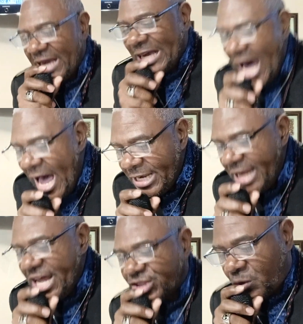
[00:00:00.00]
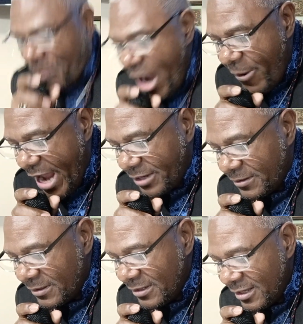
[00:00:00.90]
begun in the spirit,
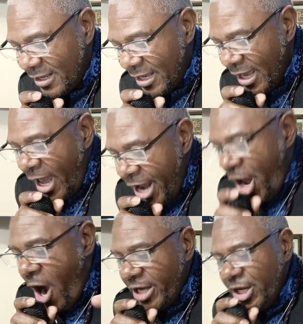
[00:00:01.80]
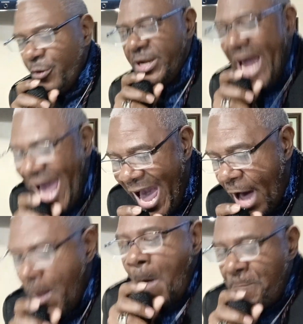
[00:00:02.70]
yeah. and are you
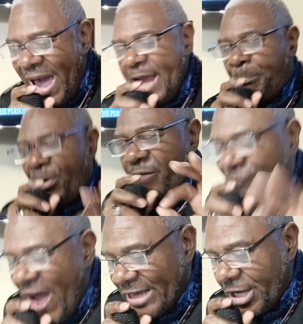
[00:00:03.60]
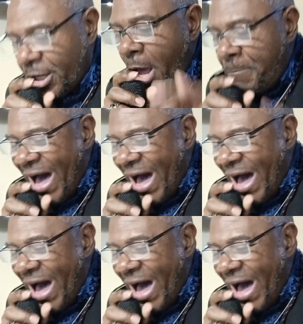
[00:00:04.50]
now made perfected